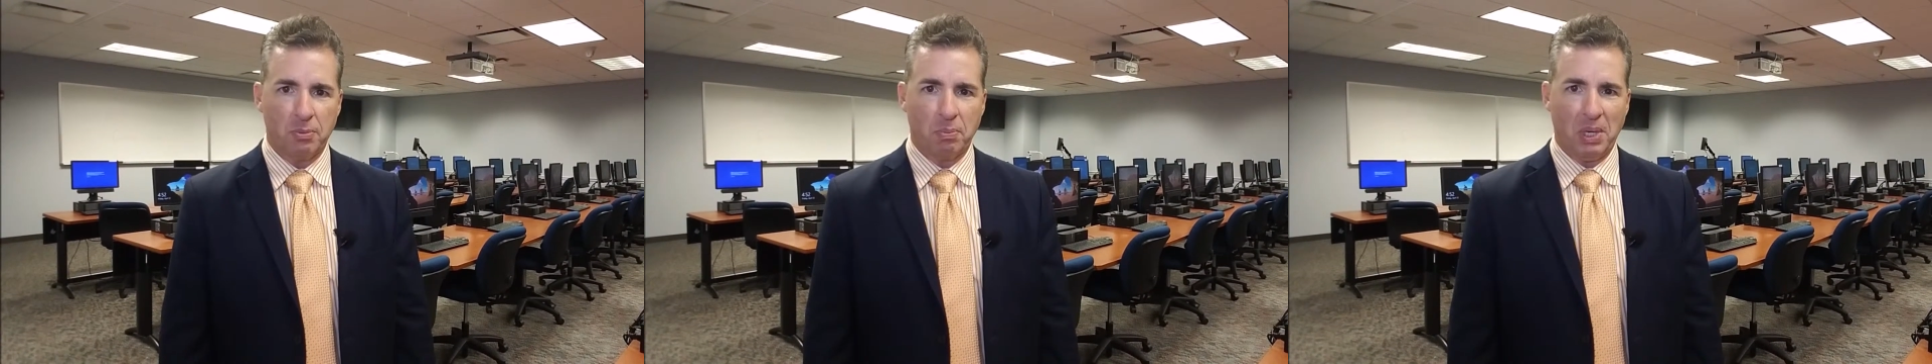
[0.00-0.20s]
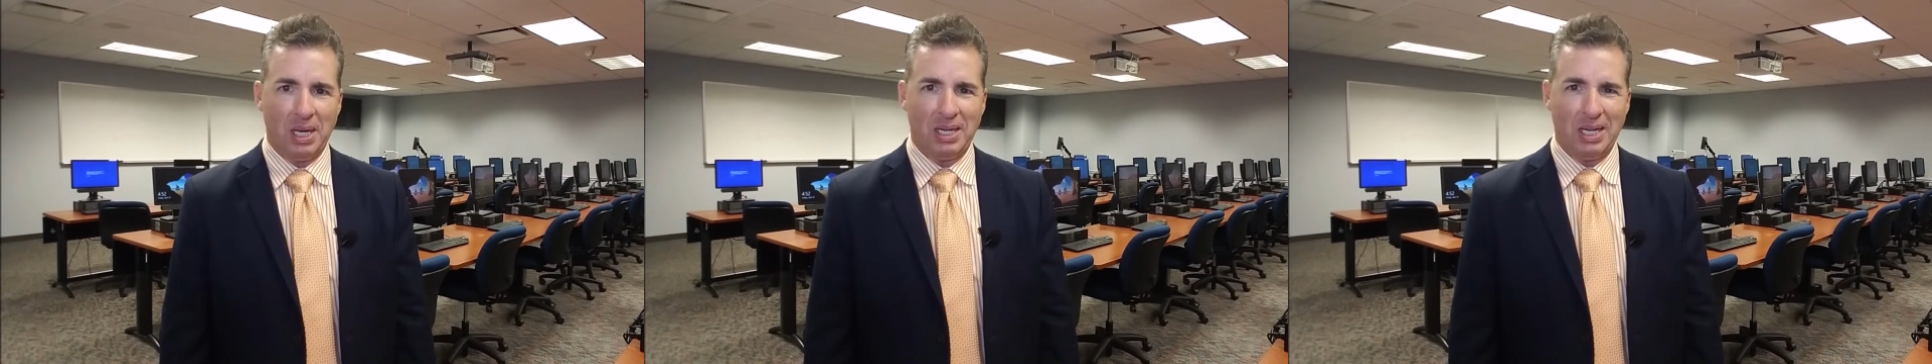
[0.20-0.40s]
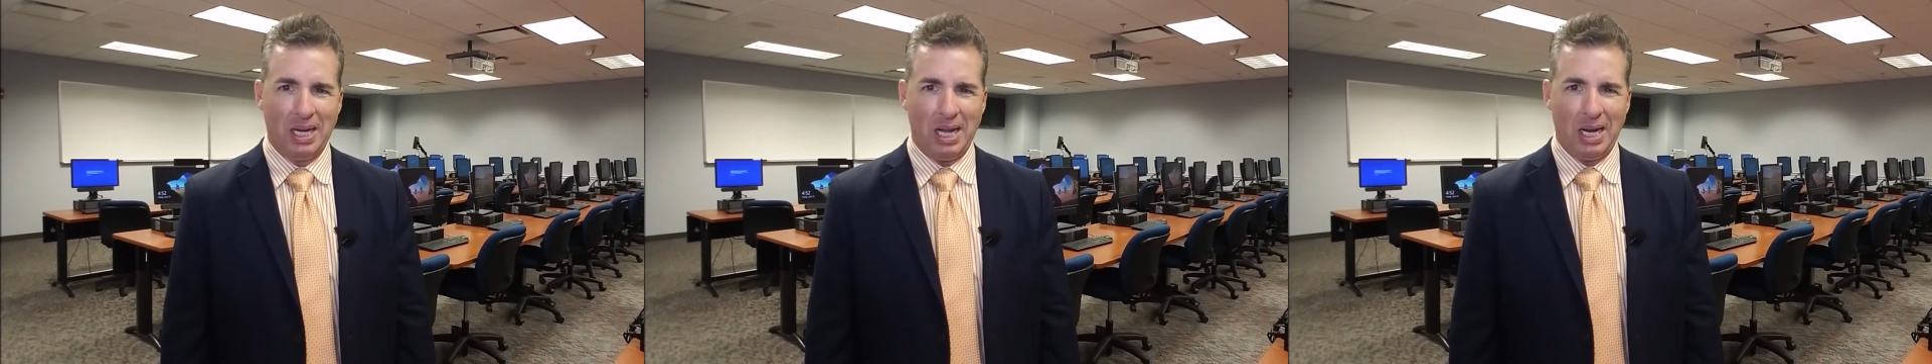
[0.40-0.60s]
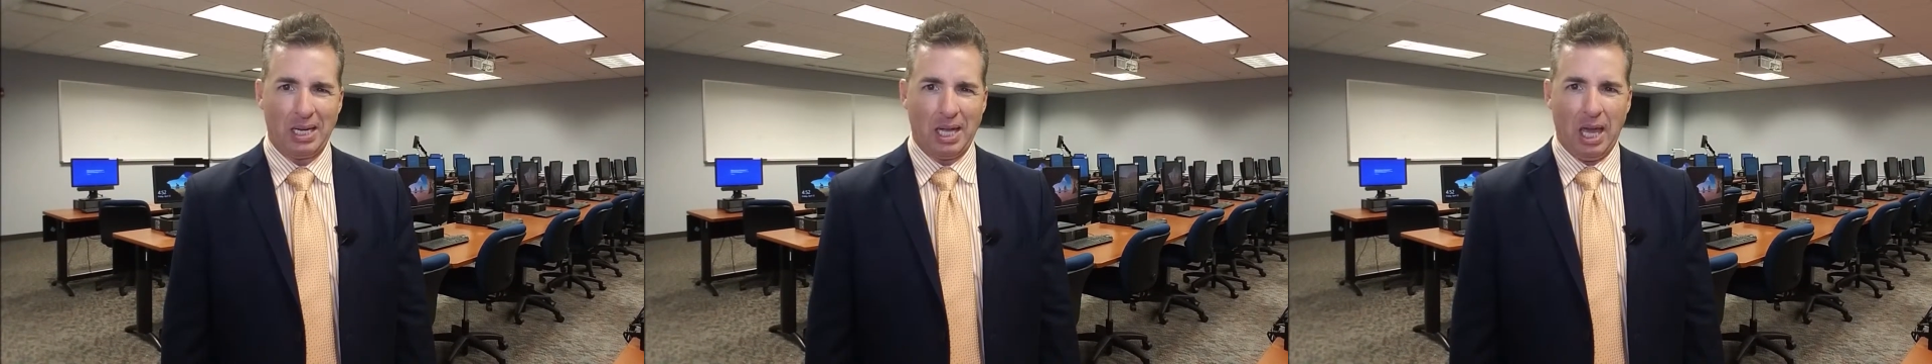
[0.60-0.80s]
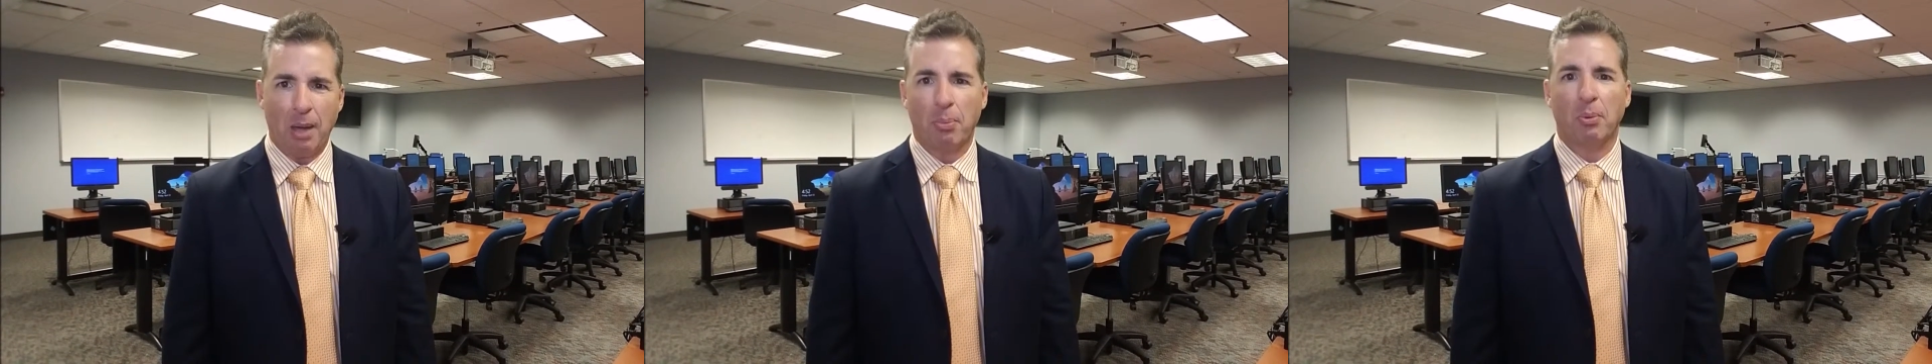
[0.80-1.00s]
but not
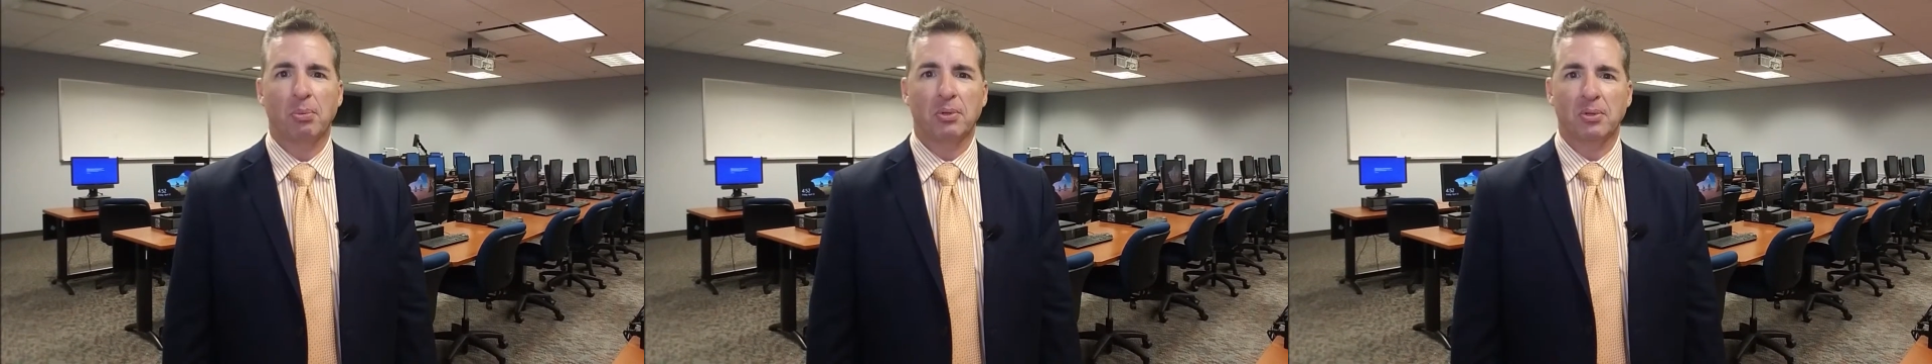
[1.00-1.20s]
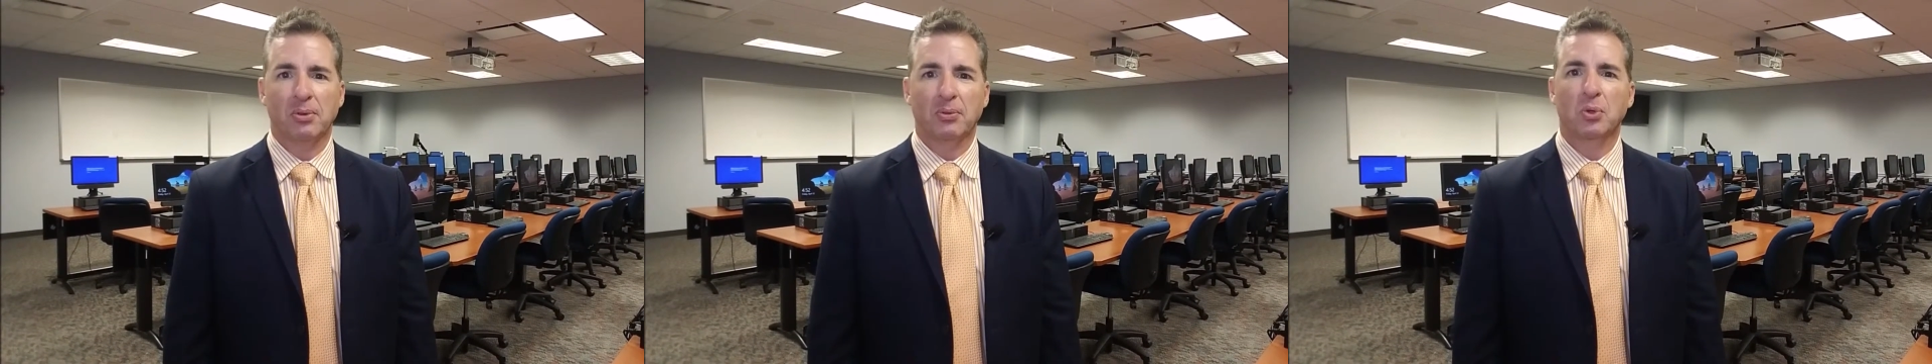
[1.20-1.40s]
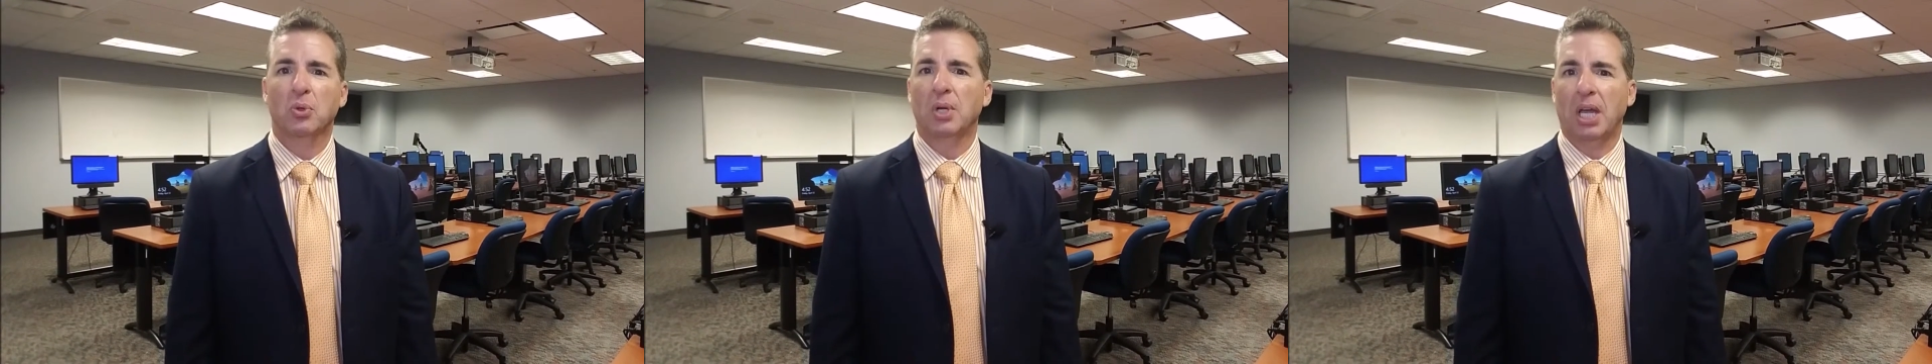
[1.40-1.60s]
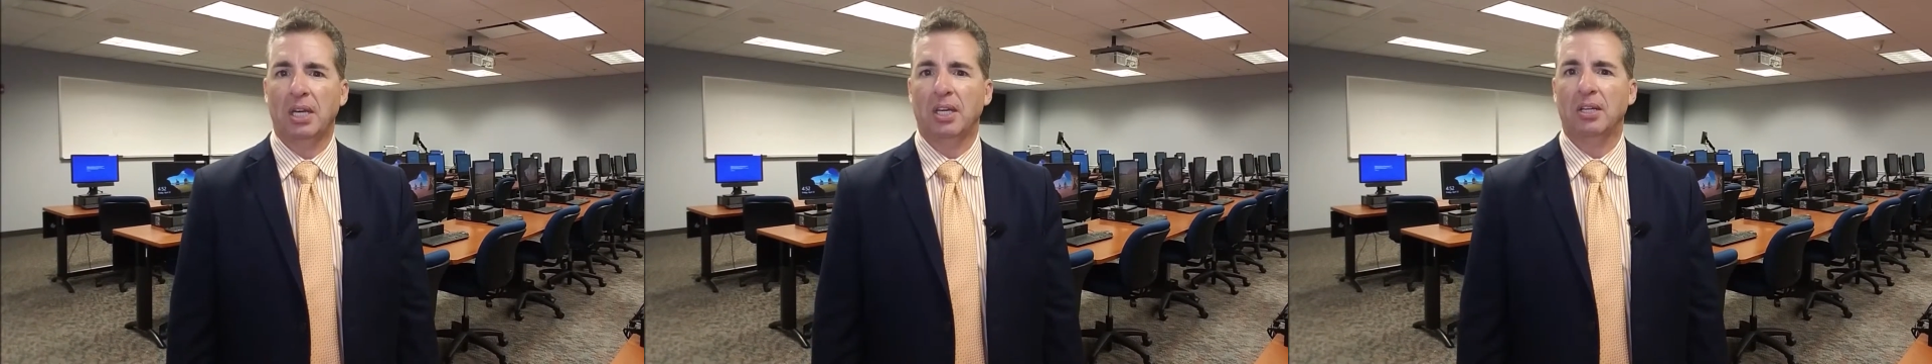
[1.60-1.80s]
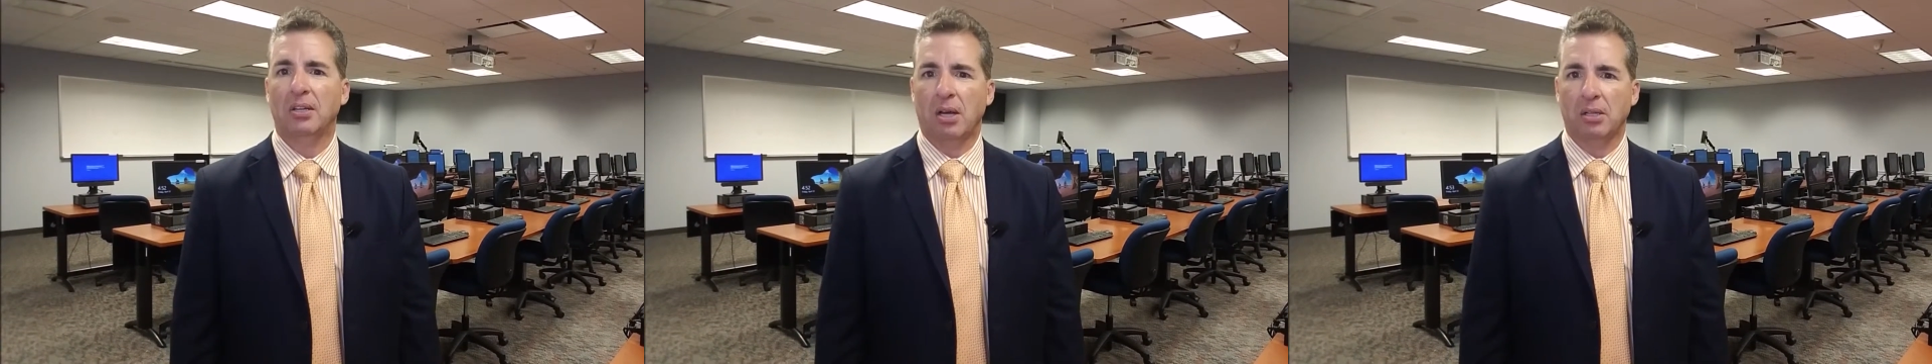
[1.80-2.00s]
capable of
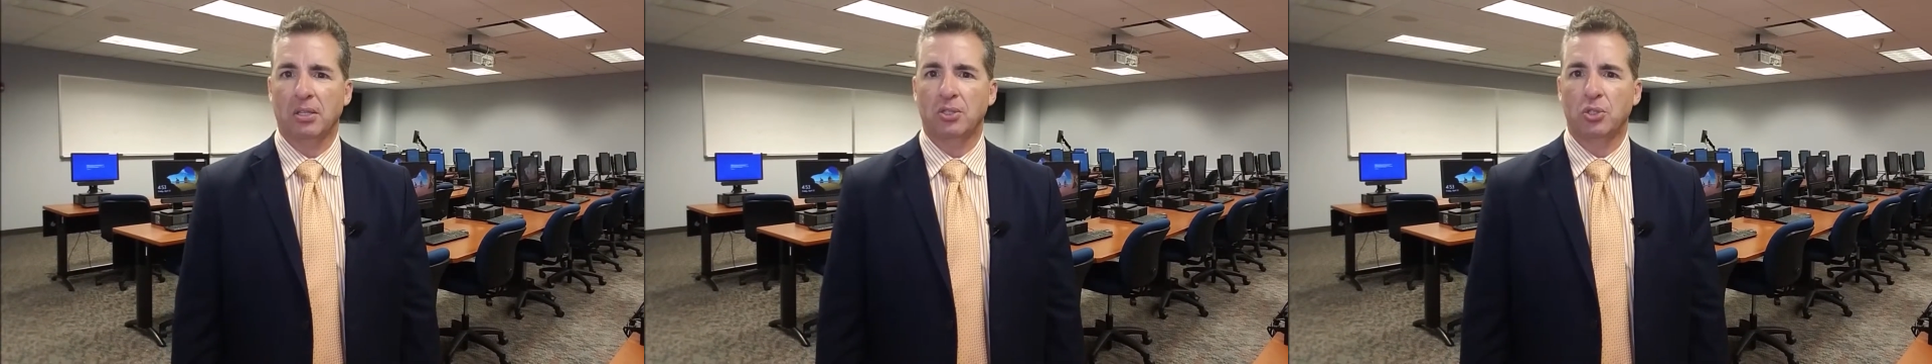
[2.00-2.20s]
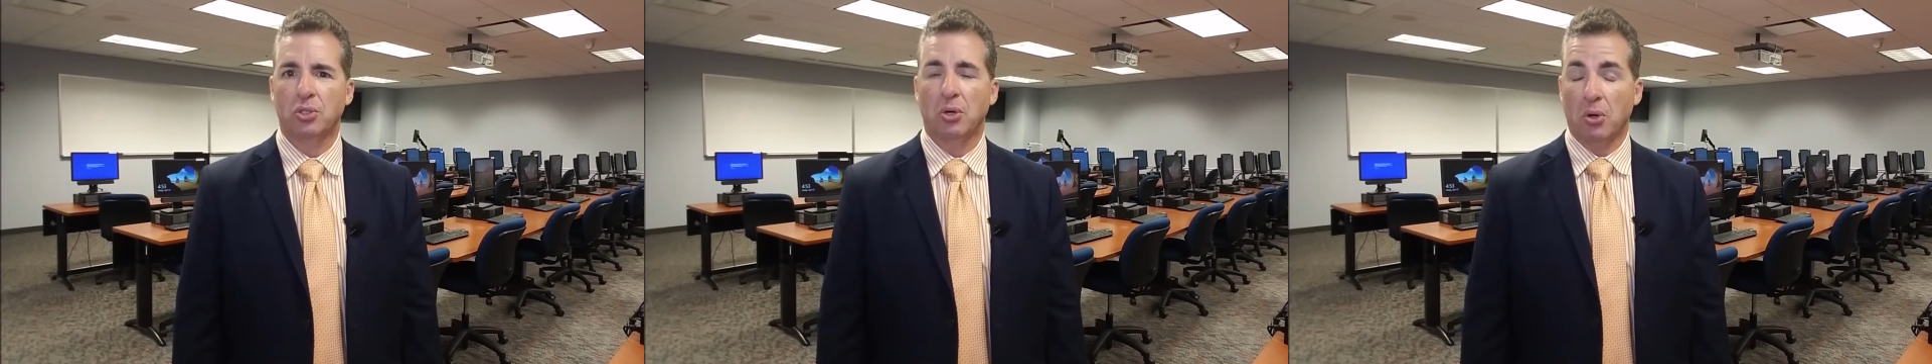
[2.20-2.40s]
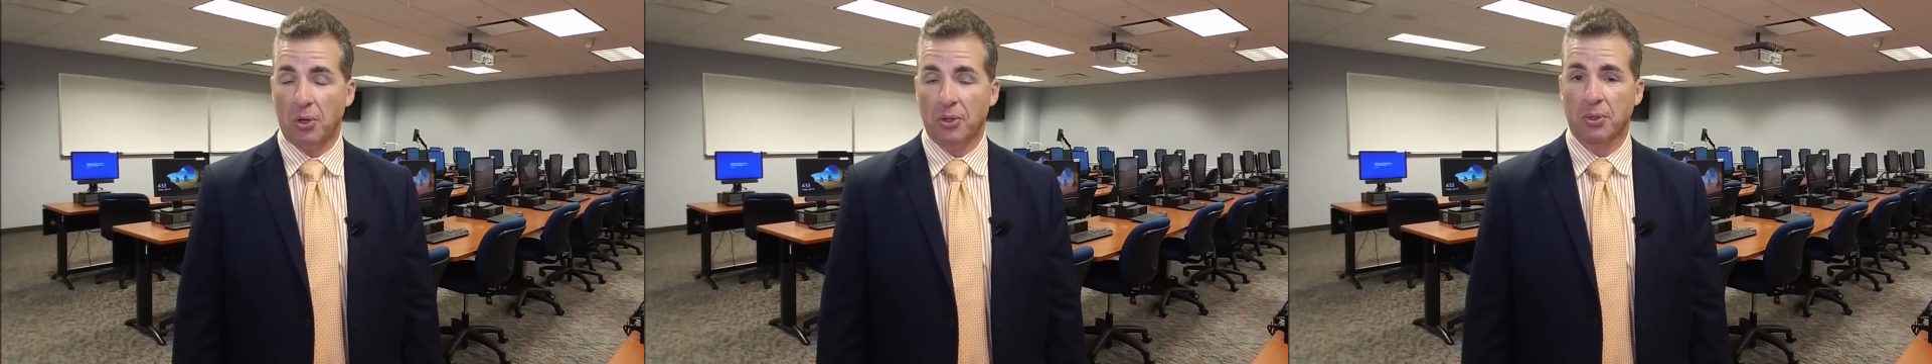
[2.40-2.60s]
creating knowledge on